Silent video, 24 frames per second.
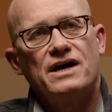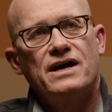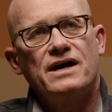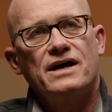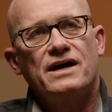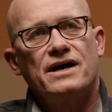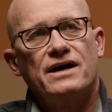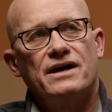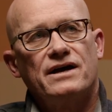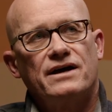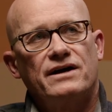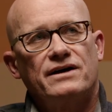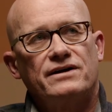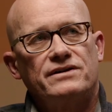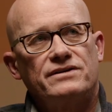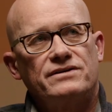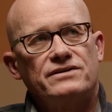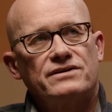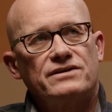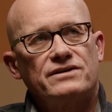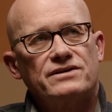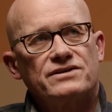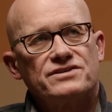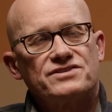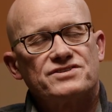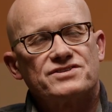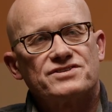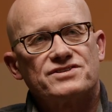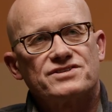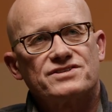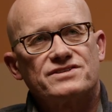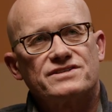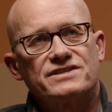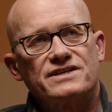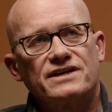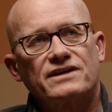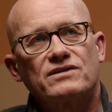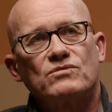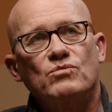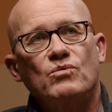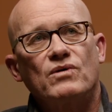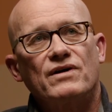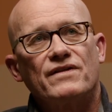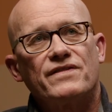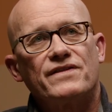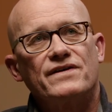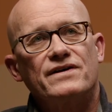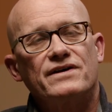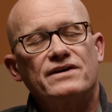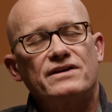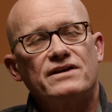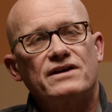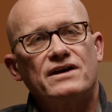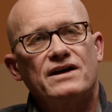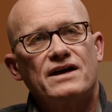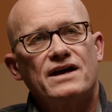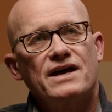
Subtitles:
and stick with it